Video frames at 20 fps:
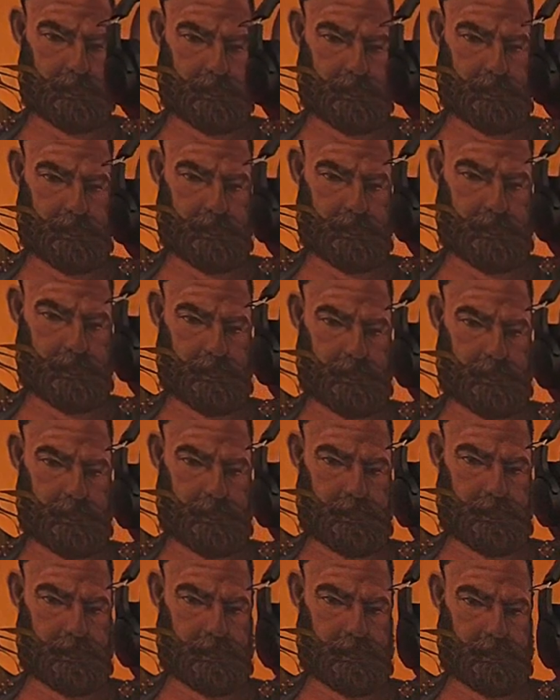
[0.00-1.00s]

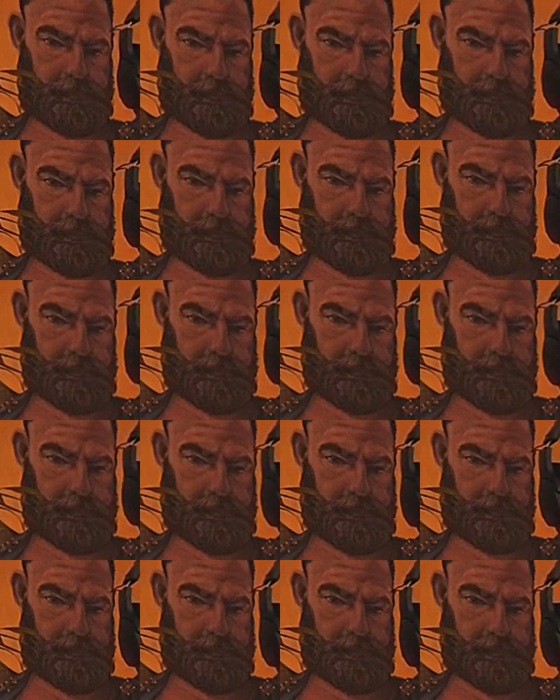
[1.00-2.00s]

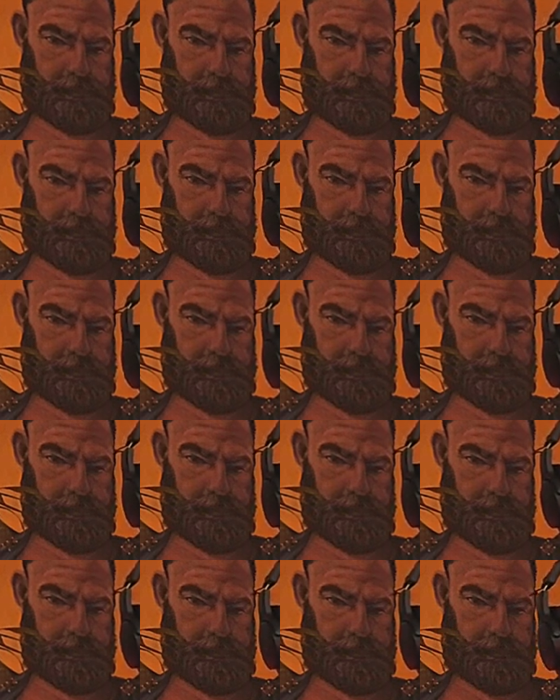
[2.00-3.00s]

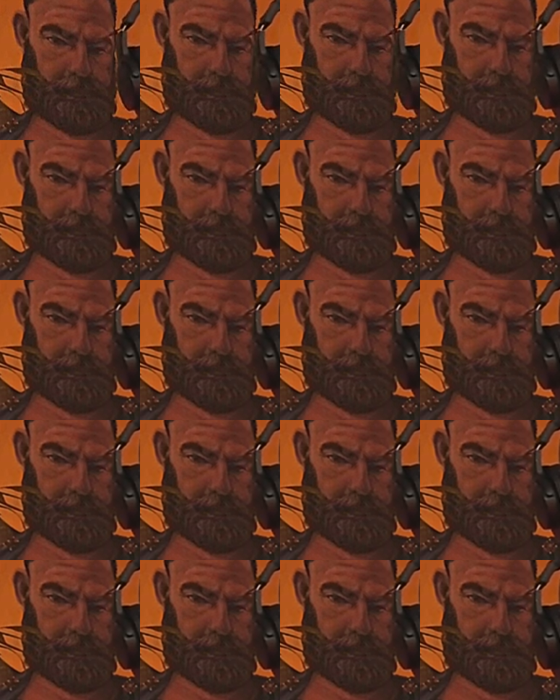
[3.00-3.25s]
No words are spoken by the person on screen.